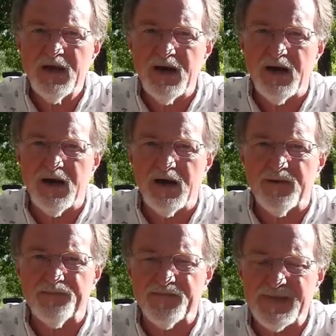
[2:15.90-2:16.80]

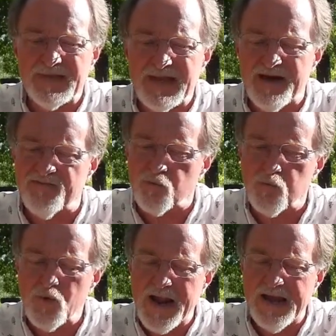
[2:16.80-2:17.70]
Um, I've
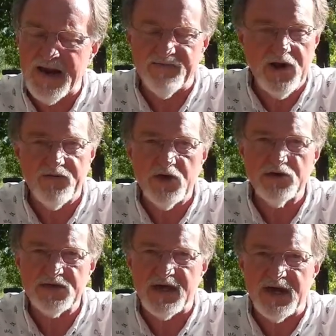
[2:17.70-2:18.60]
read, I've never
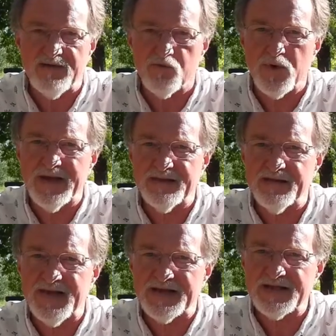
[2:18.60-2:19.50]
used that. I've read
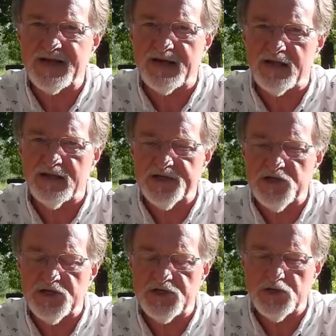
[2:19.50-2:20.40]
that that's kind of
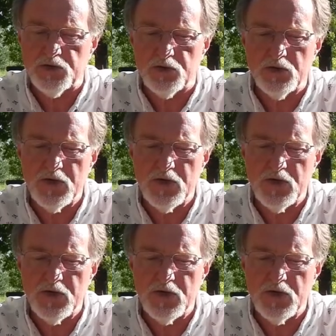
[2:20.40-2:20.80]
glitchy too.